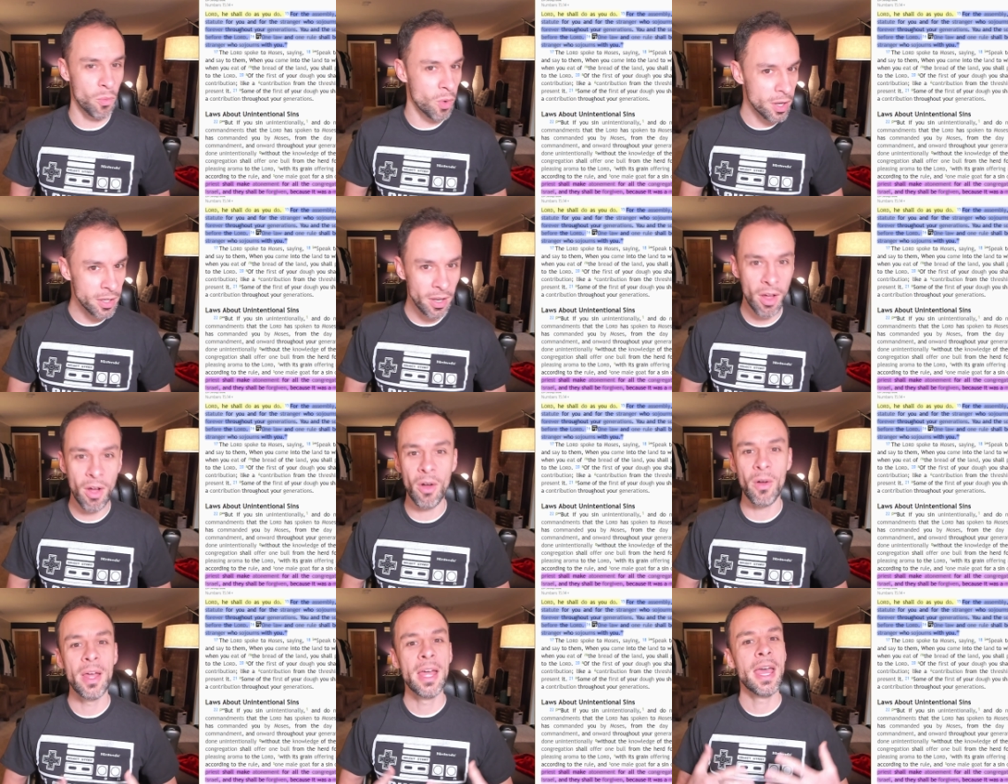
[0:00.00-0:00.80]
One
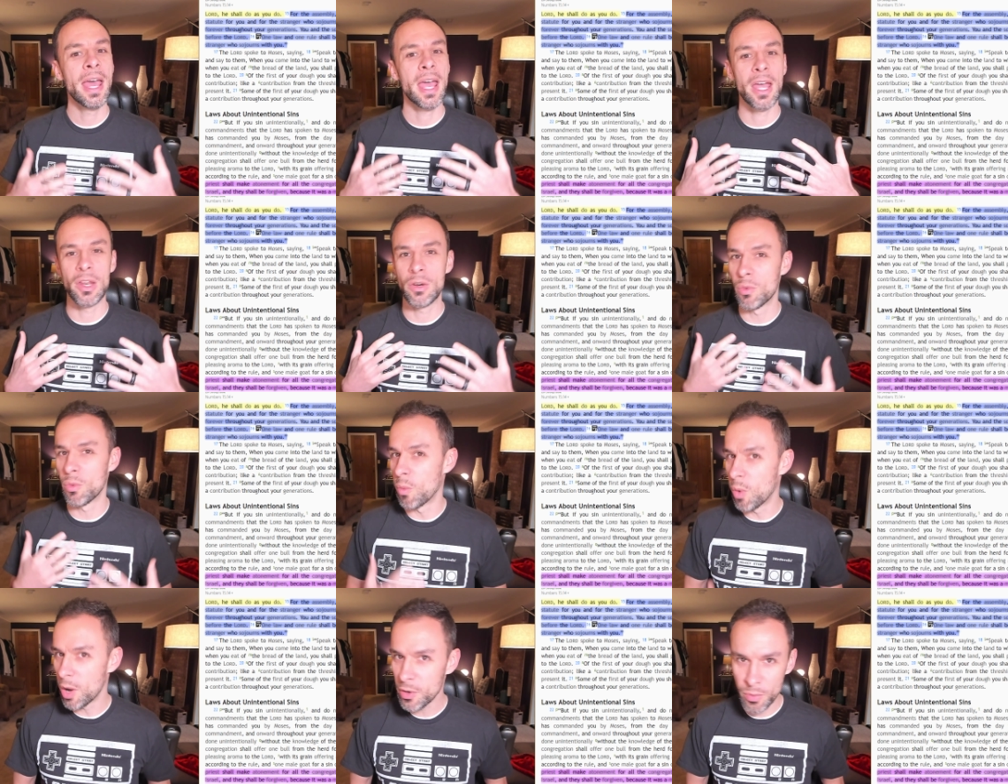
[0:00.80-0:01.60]
law and
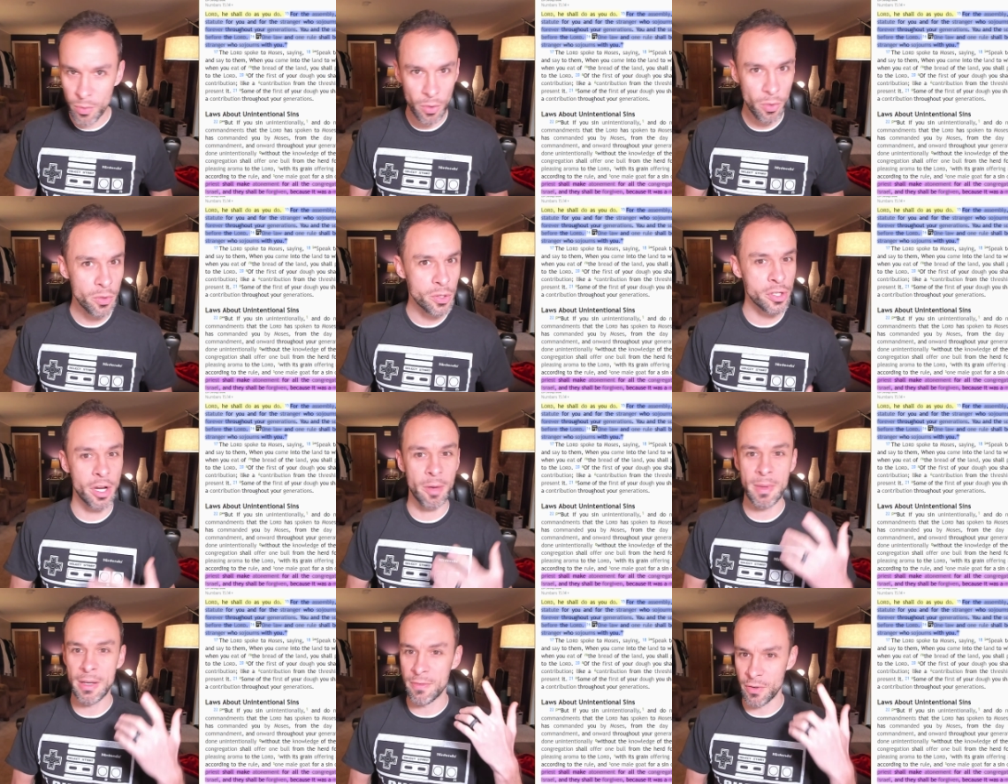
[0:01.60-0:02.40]
one rule
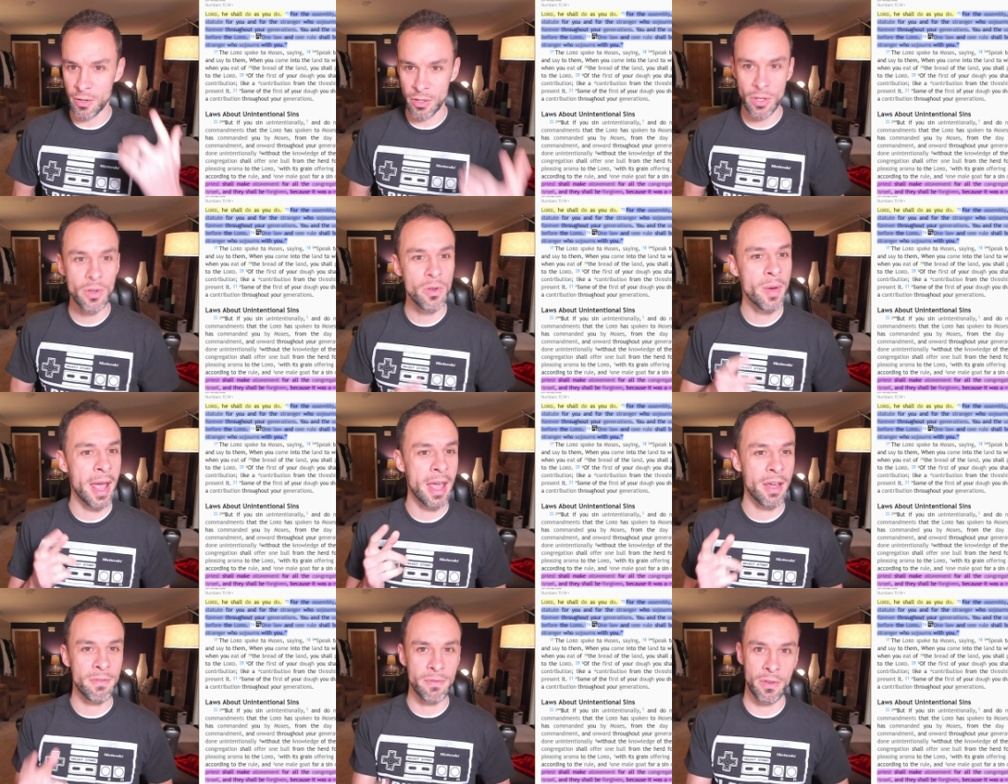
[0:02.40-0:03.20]
shall be for you
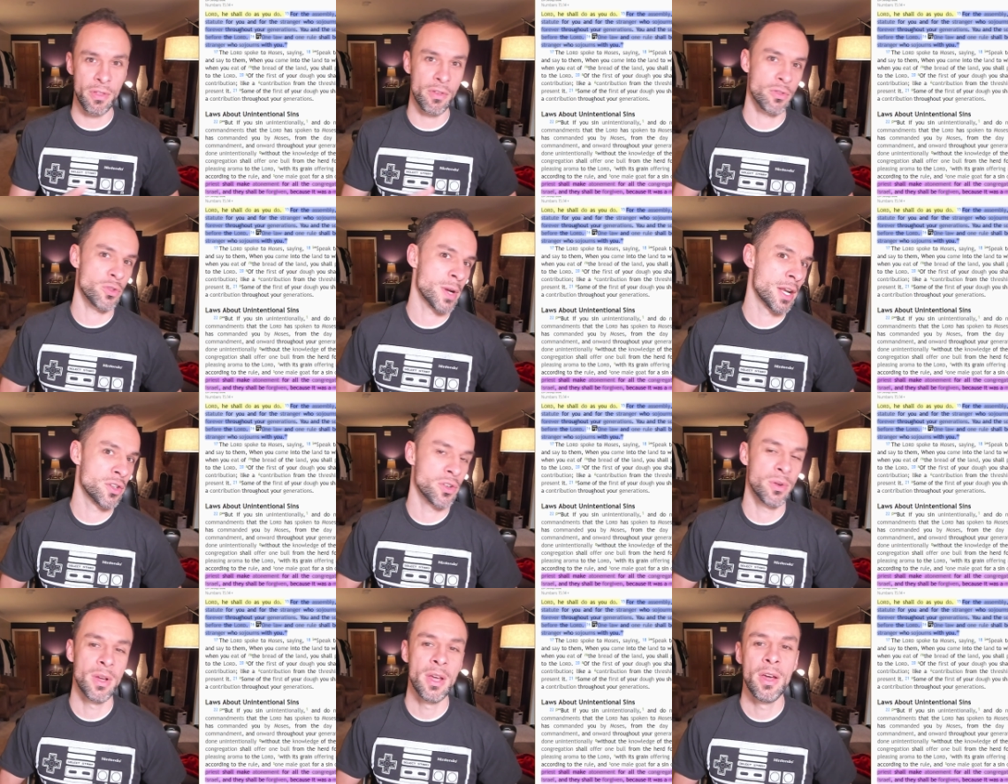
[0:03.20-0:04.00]
and for the
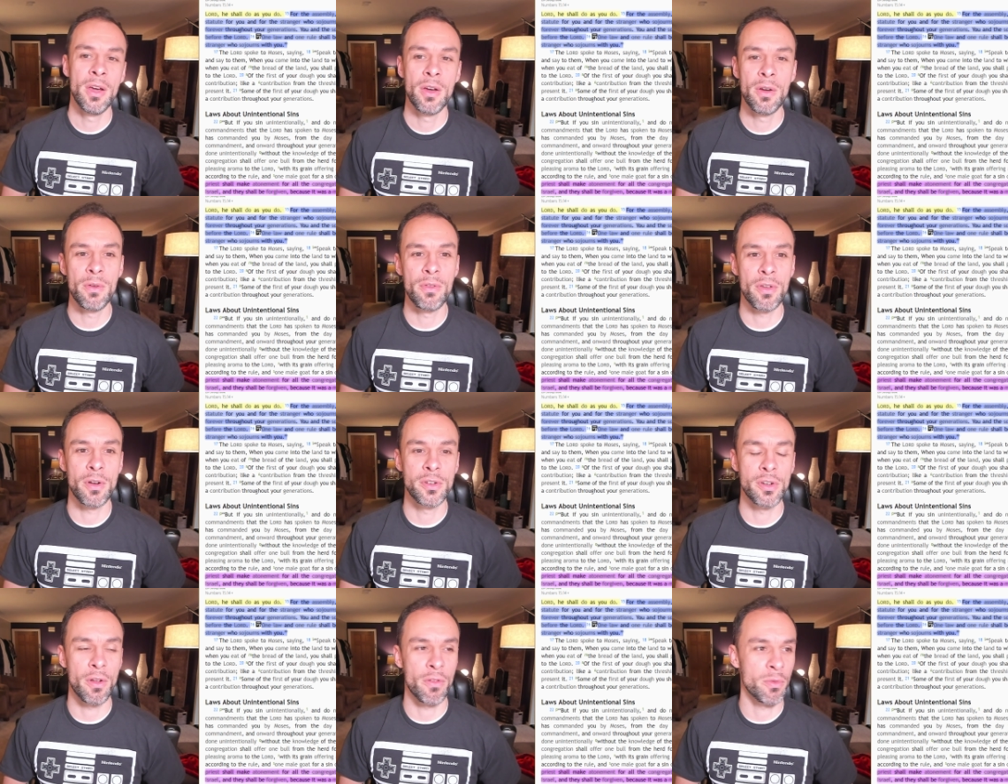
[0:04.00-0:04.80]
stranger who
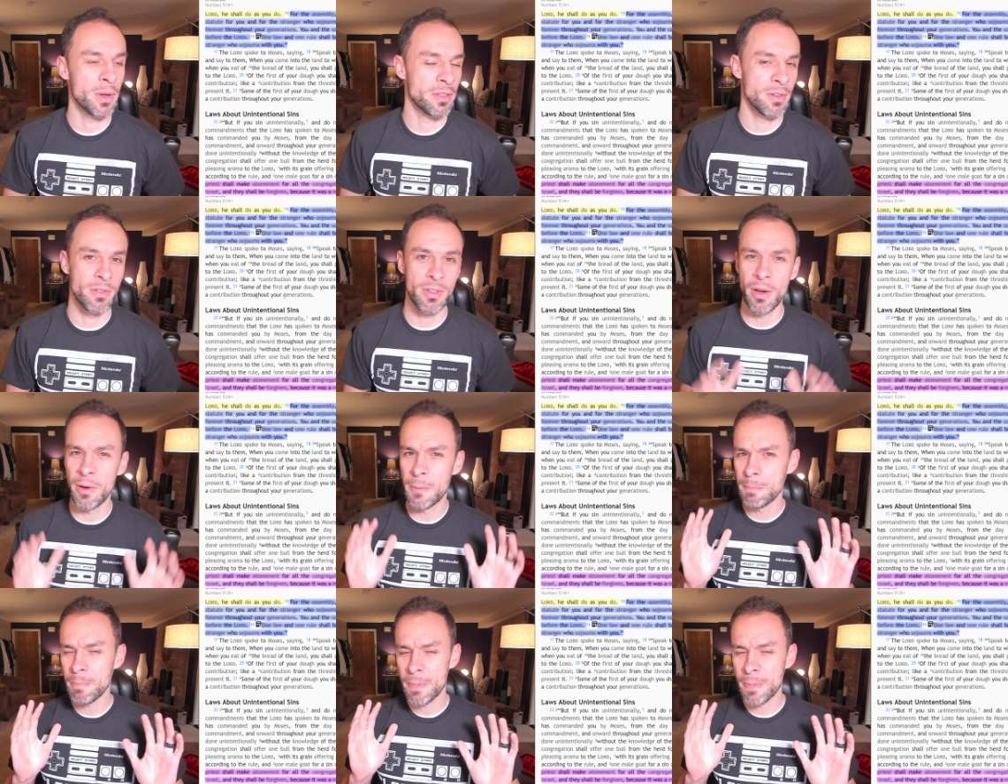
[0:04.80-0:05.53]
sojourns with you. So,